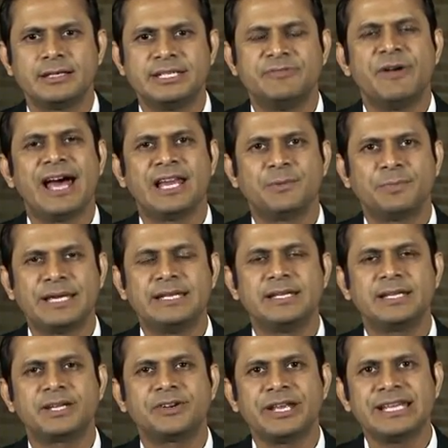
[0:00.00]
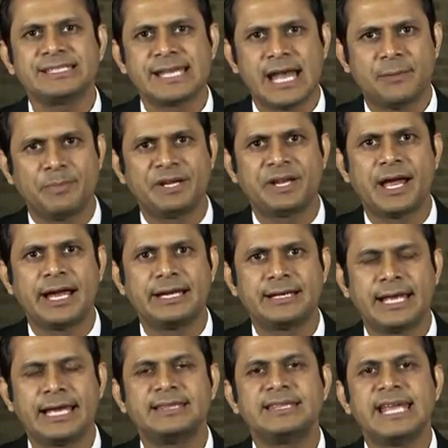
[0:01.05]
develop increased
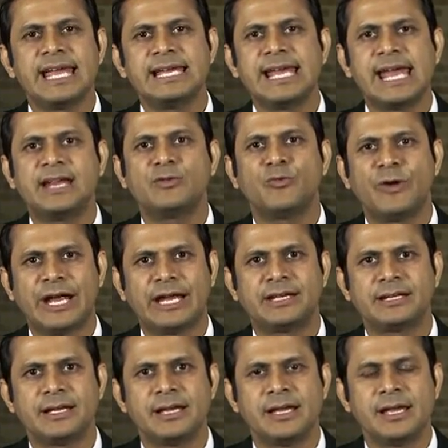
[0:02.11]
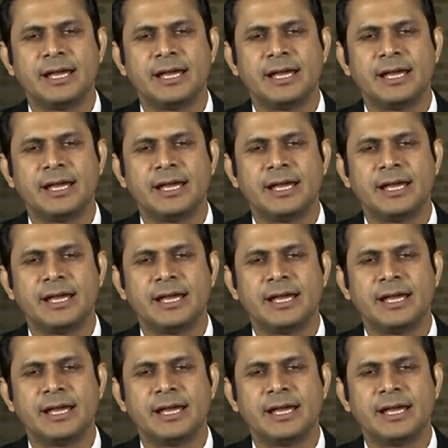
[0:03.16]
appetite and they gain weight.